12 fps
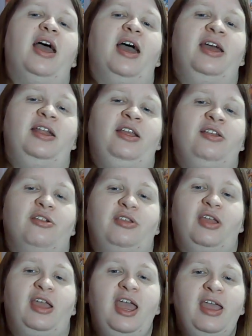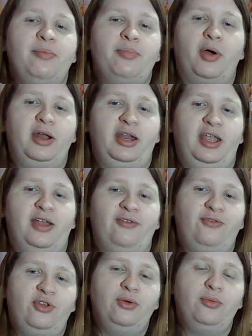And he's just like, hey, Bonnie,
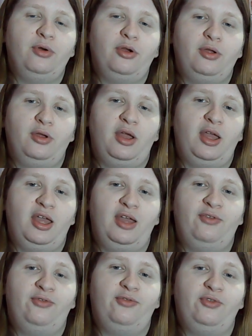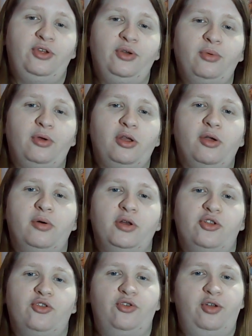if you were to go on a
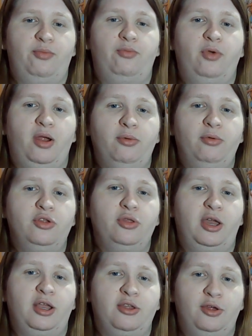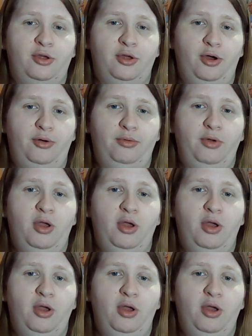trip, where would you like to go